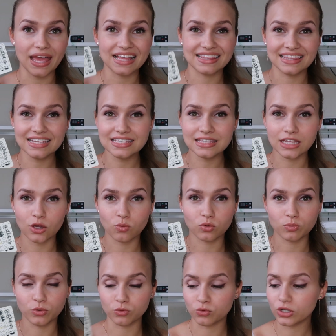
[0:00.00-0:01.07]
and this thing
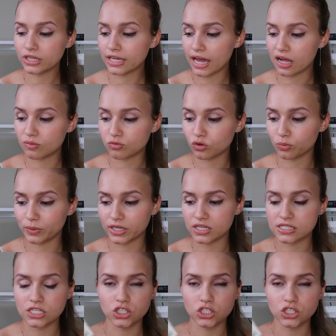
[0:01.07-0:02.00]
would be really helpful because